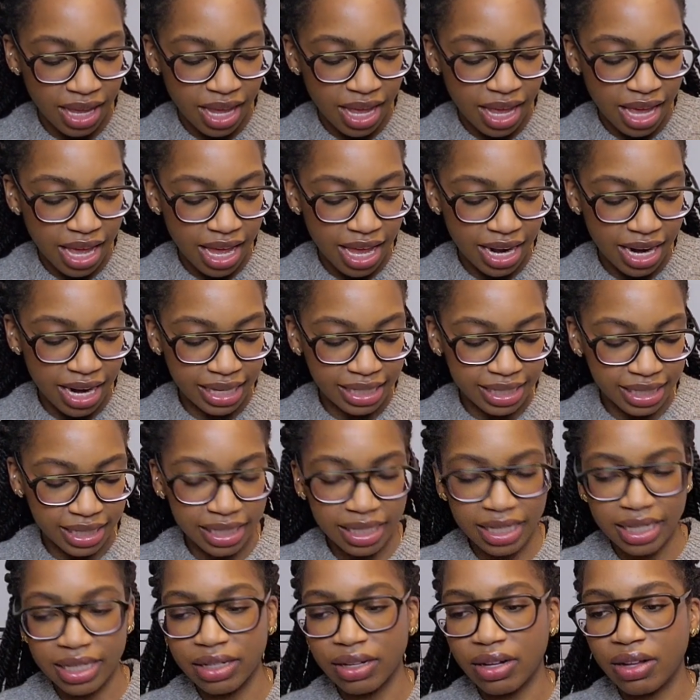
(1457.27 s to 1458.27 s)
And I
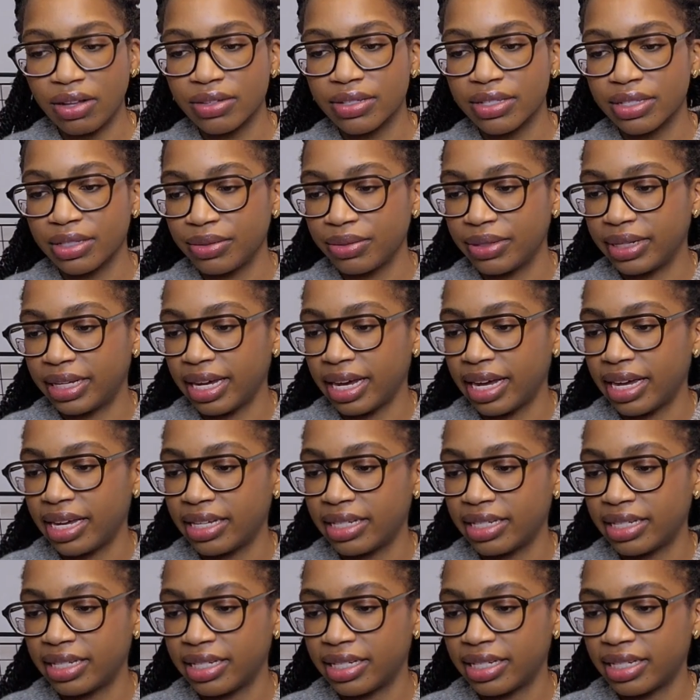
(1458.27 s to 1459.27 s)
did also
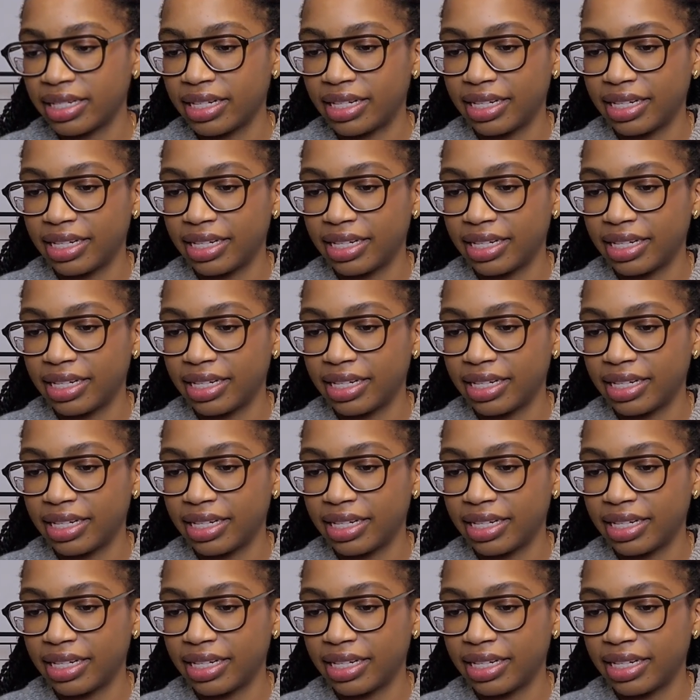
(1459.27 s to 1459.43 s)
get